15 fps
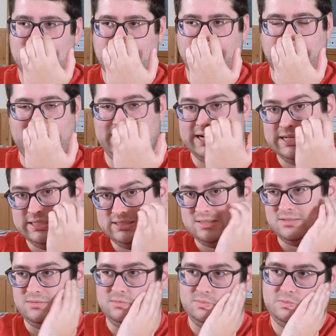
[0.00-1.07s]
Because
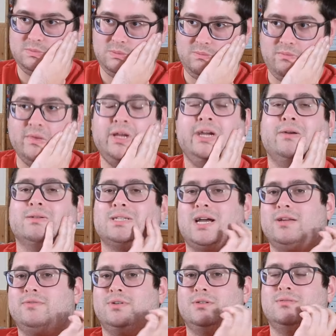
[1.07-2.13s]
he was kind
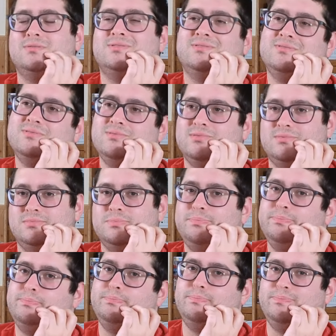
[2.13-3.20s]
of a, mm,
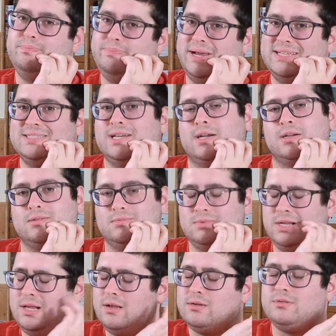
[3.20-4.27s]
basic.
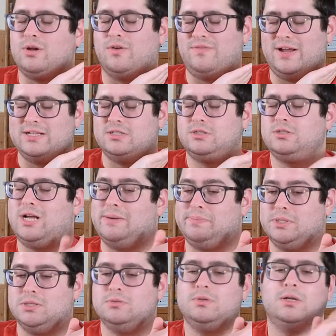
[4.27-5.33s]
No offense,
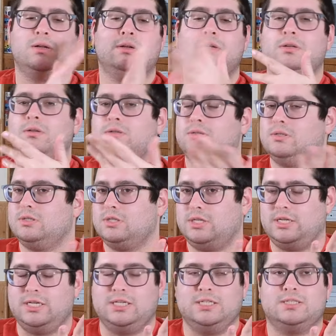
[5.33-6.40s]
Topper.
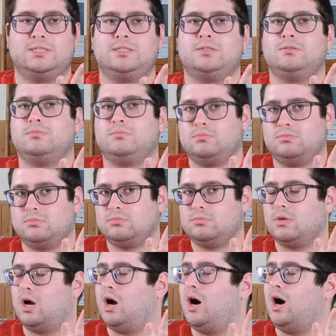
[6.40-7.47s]
He's
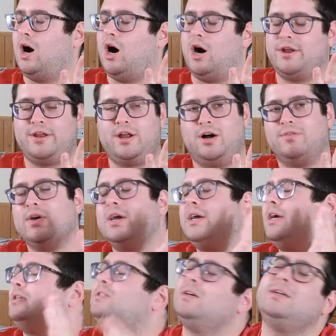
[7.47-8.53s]
on and off.
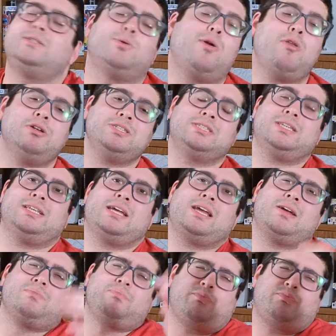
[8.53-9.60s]
It's it's one of those like
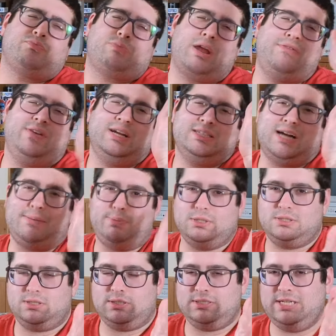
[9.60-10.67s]
I feel like
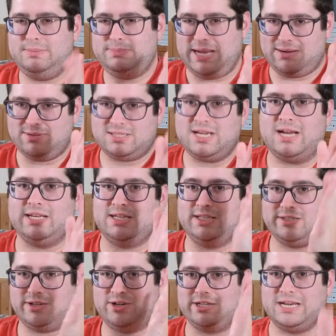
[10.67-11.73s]
Topper's deep down inside is
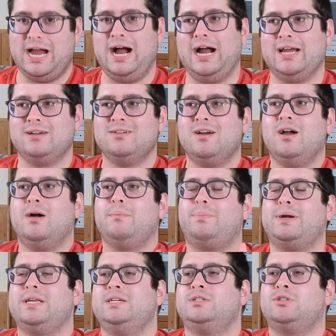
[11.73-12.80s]
a good guy, but
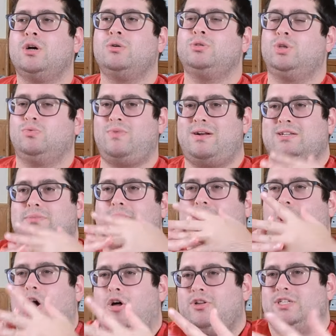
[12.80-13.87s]
he's so surrounded by
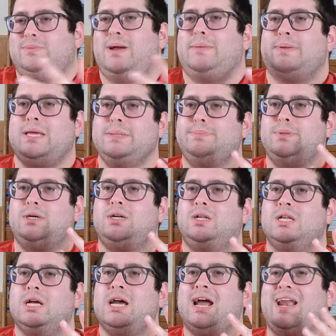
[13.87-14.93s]
all these bad people,
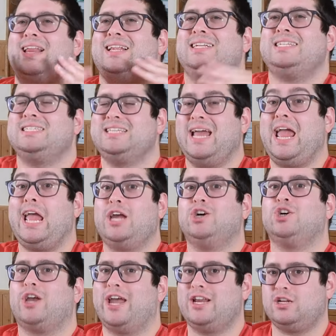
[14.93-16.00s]
and he lets his anger
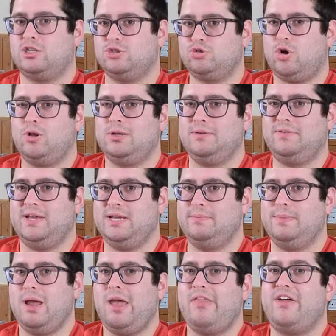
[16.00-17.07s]
get control of him,
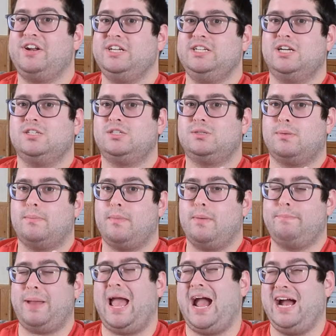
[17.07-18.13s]
that he does
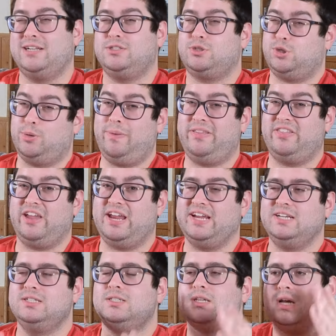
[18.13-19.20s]
bad, stupid
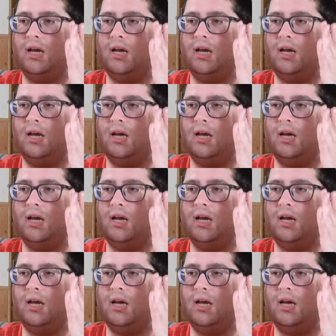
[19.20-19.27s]
things.